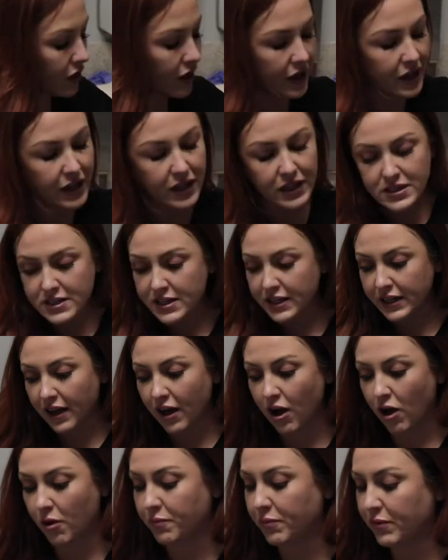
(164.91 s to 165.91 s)
and it's gonna
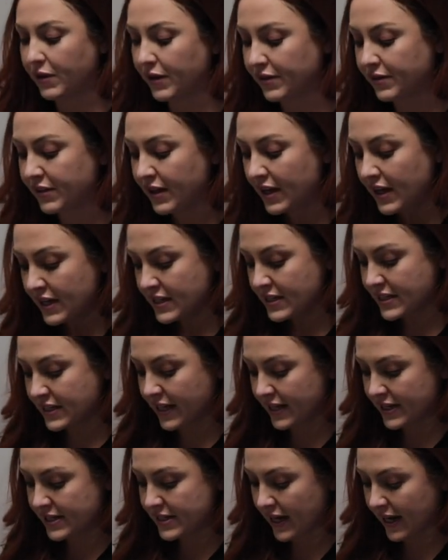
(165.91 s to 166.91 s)
help with
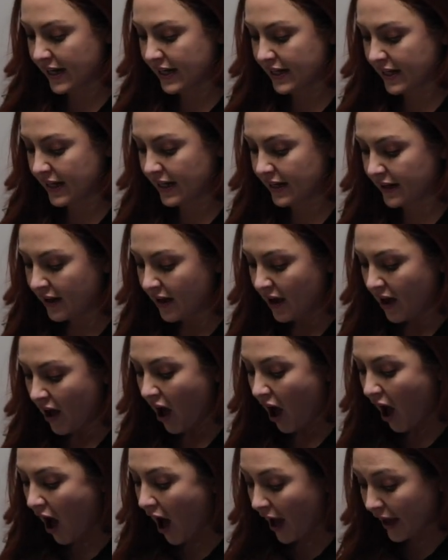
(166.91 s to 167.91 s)
skin tightening.
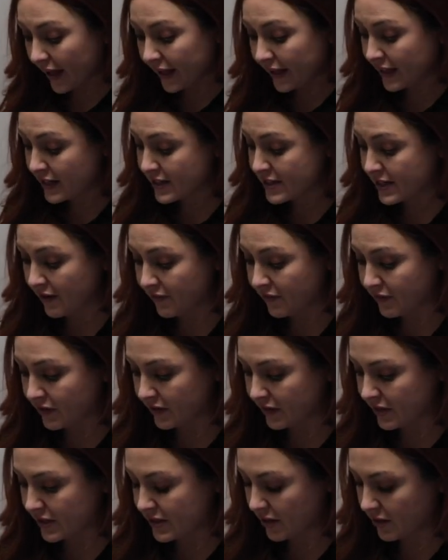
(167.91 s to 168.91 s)
I can
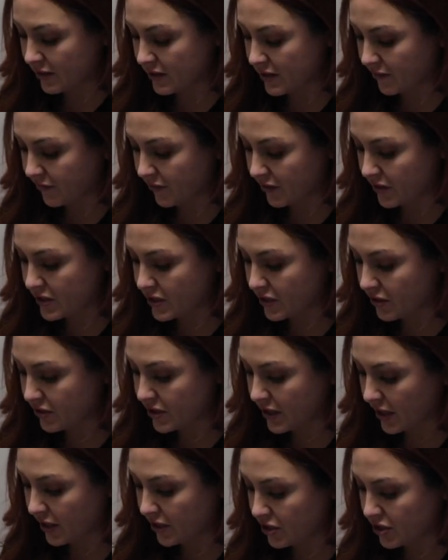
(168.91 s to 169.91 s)
definitely tell a difference. Your
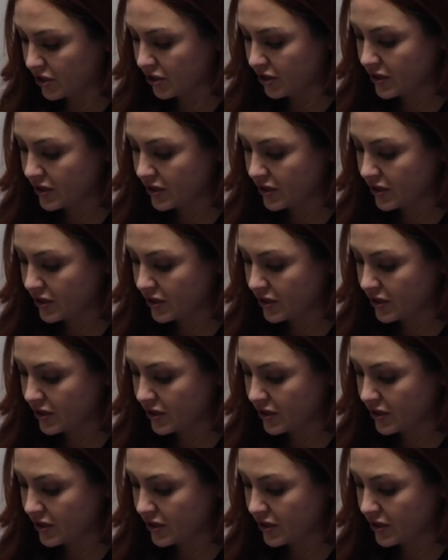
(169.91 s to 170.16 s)
texture